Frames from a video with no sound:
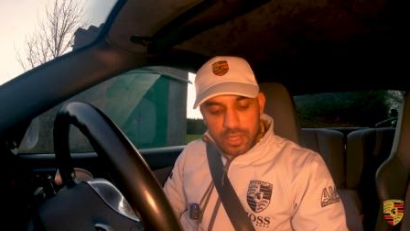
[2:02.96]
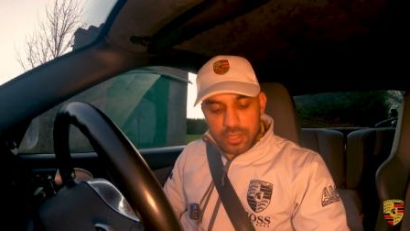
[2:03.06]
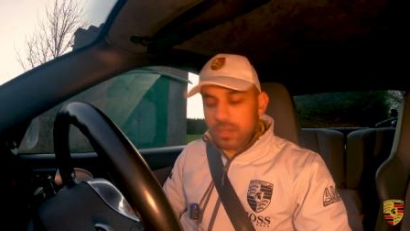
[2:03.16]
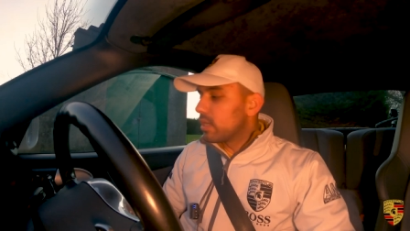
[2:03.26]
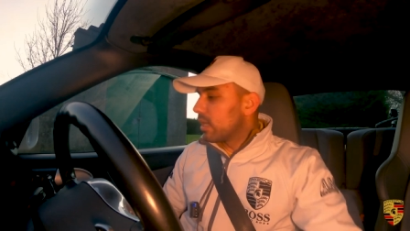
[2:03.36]
needs
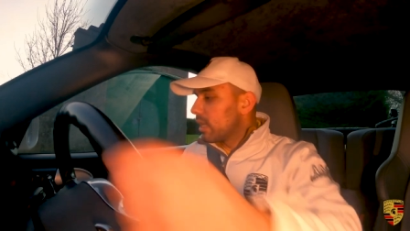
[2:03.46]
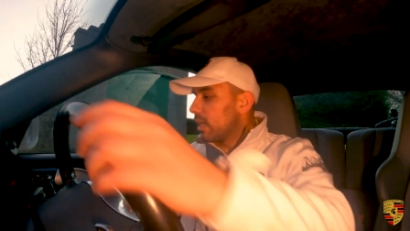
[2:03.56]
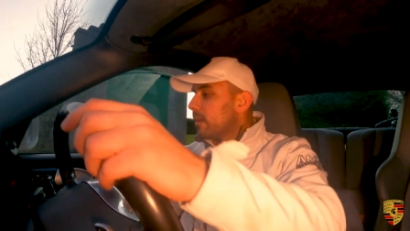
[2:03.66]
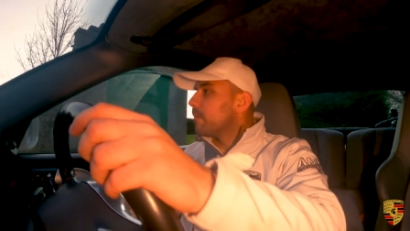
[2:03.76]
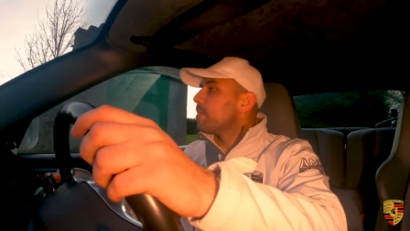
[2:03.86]
to take,
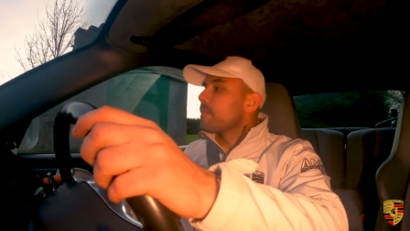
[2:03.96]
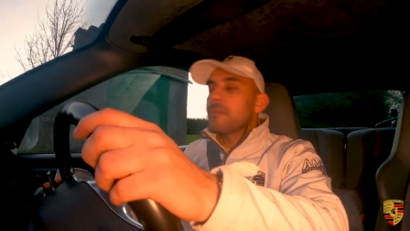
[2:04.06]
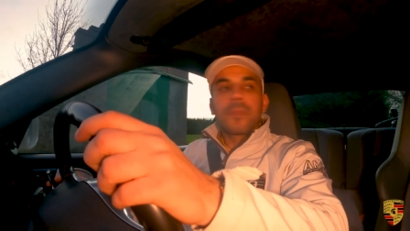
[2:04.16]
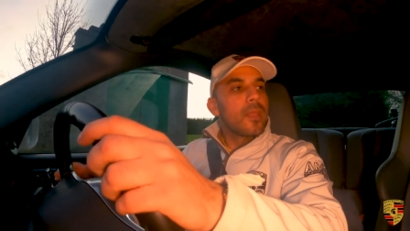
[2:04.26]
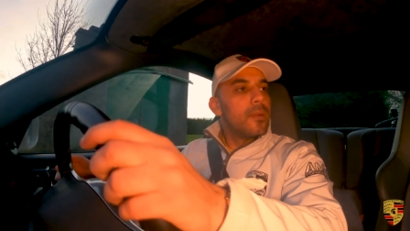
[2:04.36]

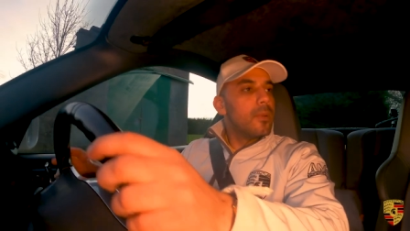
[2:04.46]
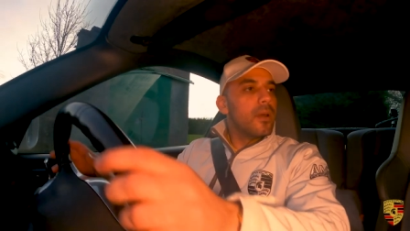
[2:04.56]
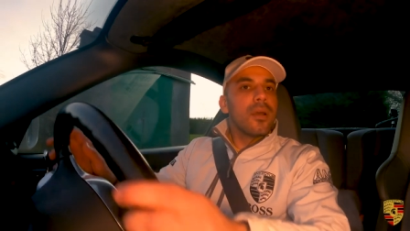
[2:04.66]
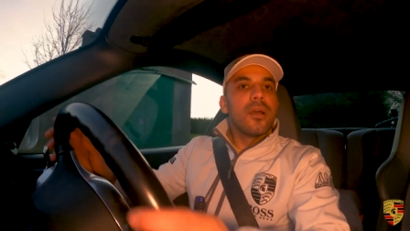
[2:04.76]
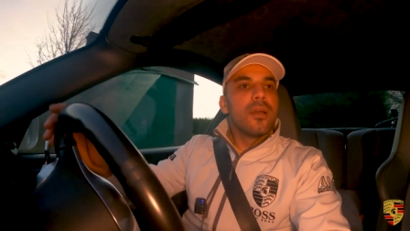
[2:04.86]

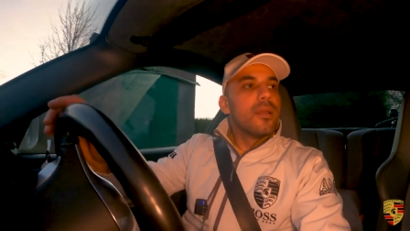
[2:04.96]
but